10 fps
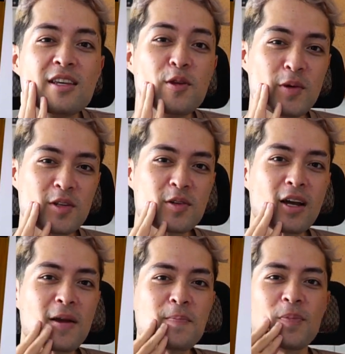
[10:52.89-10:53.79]
in the
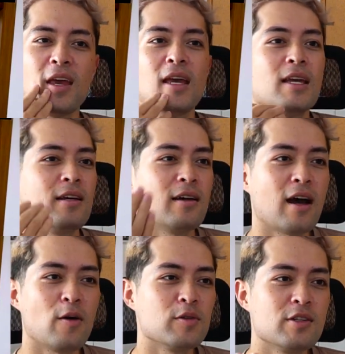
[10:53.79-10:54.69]
wintertime,
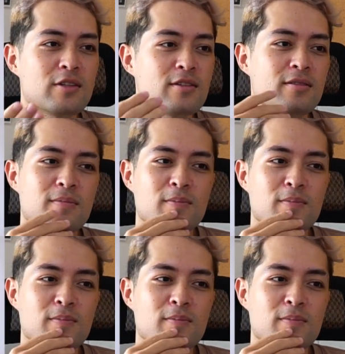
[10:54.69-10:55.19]
I would just